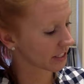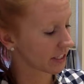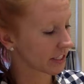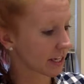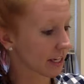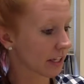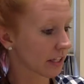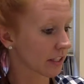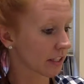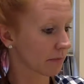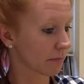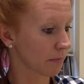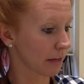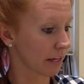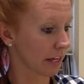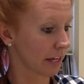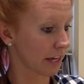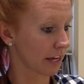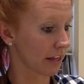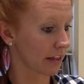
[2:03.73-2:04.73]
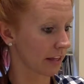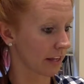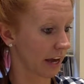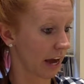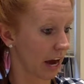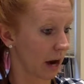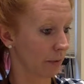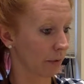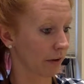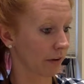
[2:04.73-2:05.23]
6, making it in the
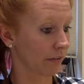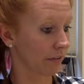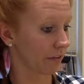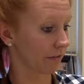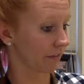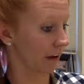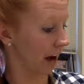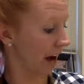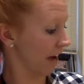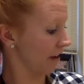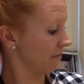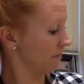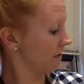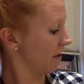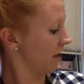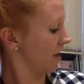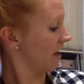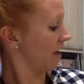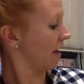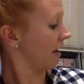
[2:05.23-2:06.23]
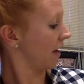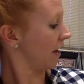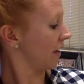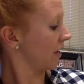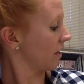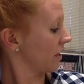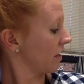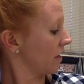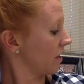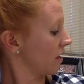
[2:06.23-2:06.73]
hour of the 5.
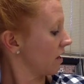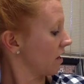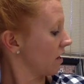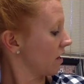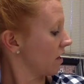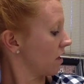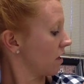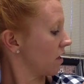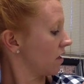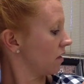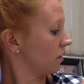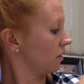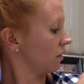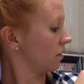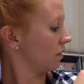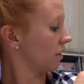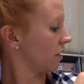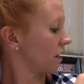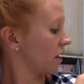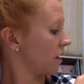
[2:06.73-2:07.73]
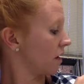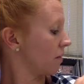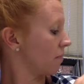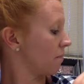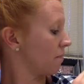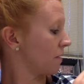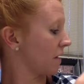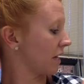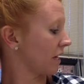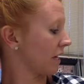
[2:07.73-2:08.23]
And
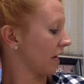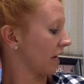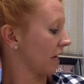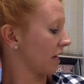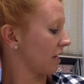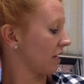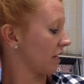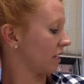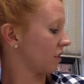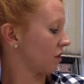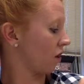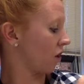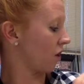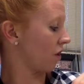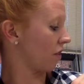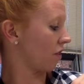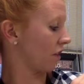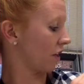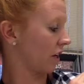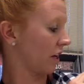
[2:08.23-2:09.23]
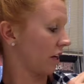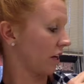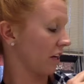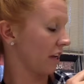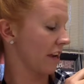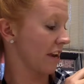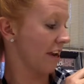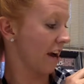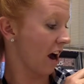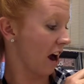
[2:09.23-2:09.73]
the big hand is on the
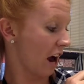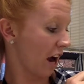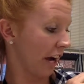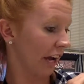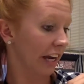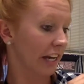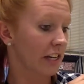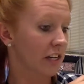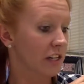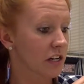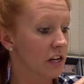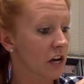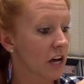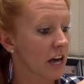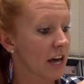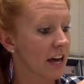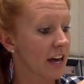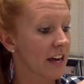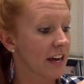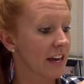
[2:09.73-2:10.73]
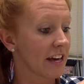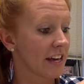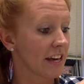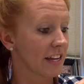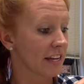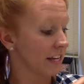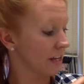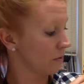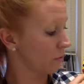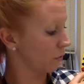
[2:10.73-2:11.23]
9.
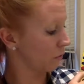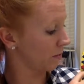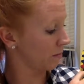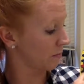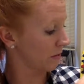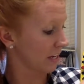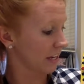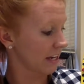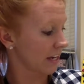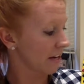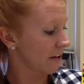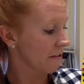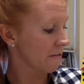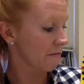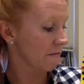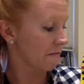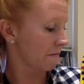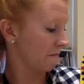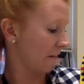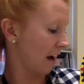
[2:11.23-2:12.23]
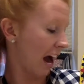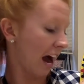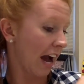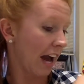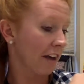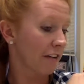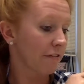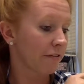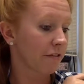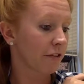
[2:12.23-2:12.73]
It would be
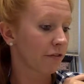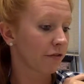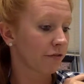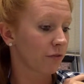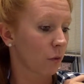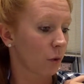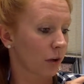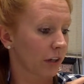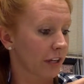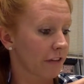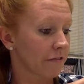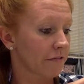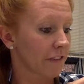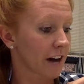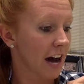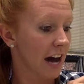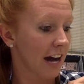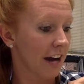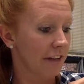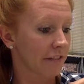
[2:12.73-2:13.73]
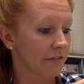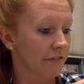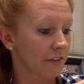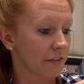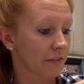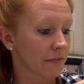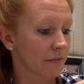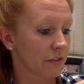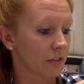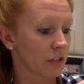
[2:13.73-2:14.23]
5:45.
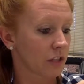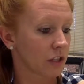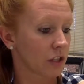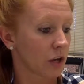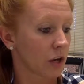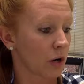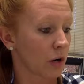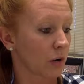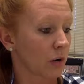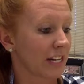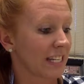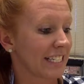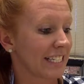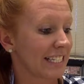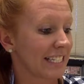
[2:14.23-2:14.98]
So